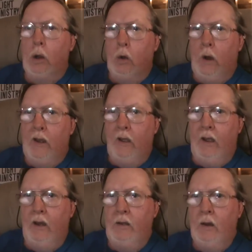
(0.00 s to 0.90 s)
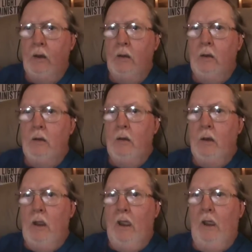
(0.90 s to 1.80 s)
accredited
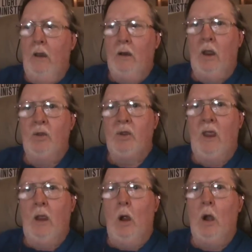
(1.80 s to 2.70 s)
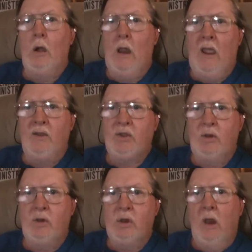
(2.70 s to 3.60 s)
because they are
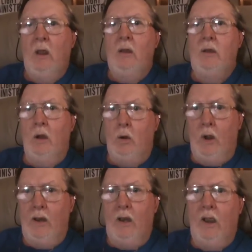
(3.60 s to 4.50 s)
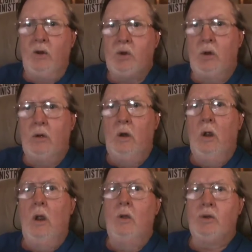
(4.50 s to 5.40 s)
licensed. The Accreditation
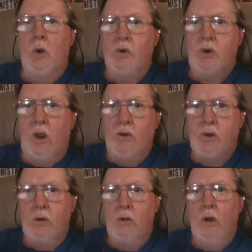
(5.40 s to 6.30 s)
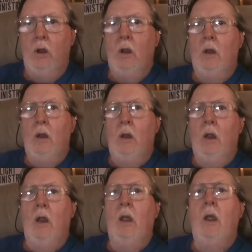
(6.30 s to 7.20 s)
Association
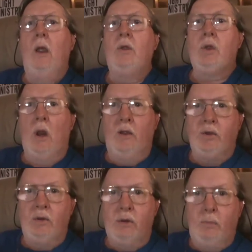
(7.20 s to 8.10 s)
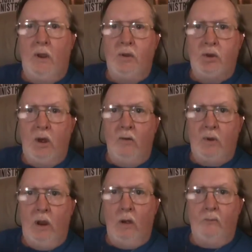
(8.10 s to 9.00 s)
is licensed by the state of
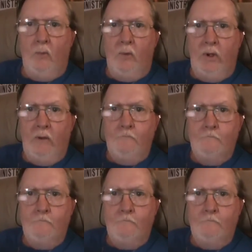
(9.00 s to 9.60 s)
California.